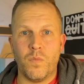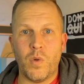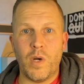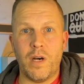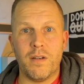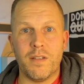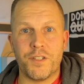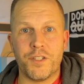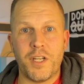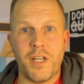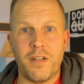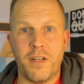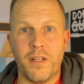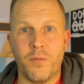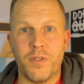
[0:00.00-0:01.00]
well, as
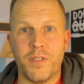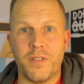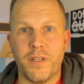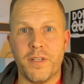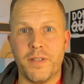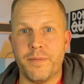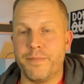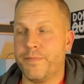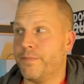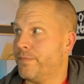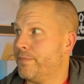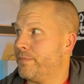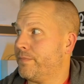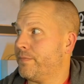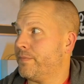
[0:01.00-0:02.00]
Chandani would say, it's
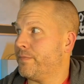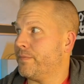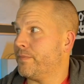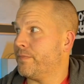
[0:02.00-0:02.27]
just stupid.